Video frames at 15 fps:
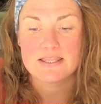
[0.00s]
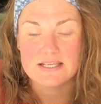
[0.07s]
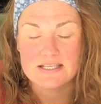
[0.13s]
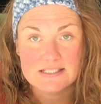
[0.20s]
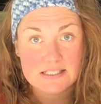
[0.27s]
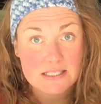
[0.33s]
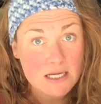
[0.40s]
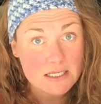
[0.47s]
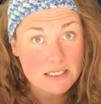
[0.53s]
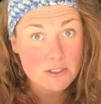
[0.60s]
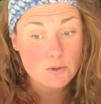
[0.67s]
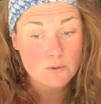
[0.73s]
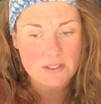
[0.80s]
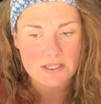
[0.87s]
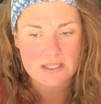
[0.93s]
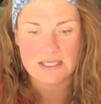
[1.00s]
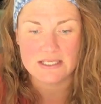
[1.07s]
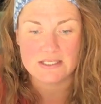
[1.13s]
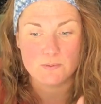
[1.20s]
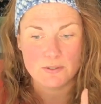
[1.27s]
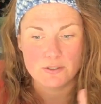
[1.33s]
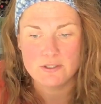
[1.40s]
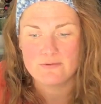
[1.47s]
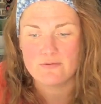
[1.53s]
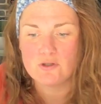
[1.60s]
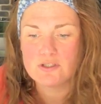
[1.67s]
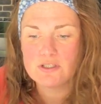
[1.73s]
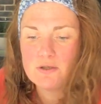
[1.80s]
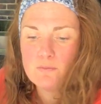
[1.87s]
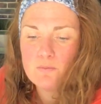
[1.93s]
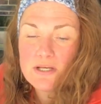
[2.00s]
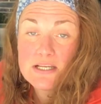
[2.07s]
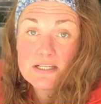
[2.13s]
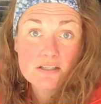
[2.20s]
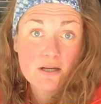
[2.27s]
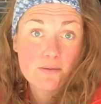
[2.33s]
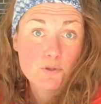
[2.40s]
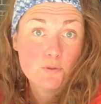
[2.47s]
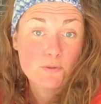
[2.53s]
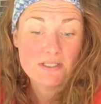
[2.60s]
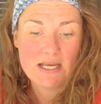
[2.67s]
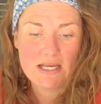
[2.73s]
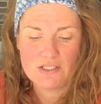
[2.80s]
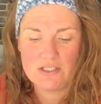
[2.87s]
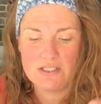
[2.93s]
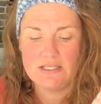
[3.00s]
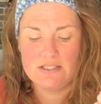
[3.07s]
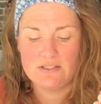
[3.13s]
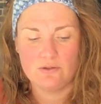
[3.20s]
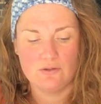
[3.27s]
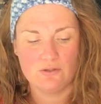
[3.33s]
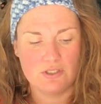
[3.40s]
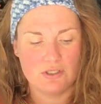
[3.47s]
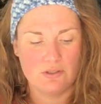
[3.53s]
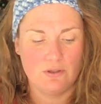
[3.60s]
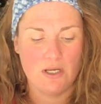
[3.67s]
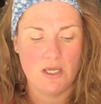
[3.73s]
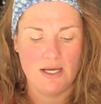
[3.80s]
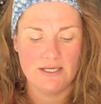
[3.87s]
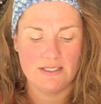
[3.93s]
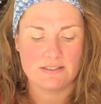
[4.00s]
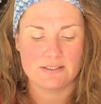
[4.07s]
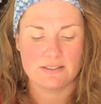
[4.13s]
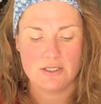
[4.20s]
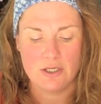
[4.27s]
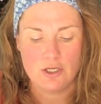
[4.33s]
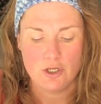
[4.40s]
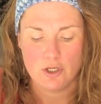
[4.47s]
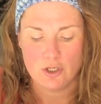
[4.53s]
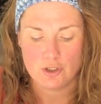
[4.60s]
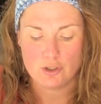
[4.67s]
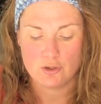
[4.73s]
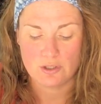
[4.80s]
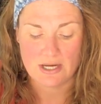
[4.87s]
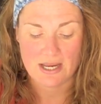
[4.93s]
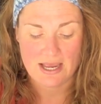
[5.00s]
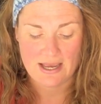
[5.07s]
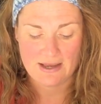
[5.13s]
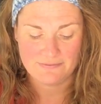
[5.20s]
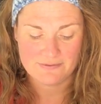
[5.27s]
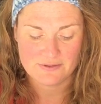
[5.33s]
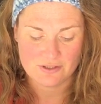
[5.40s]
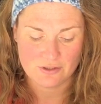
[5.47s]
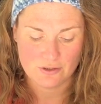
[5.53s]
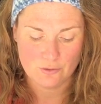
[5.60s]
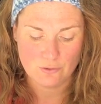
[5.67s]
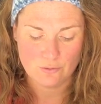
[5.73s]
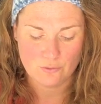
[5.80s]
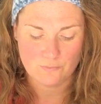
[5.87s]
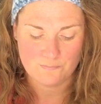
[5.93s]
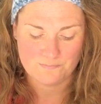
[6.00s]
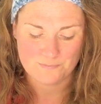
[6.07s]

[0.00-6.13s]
The slightly annoying thing is when it's time to attach these onto your light, you're going to have to,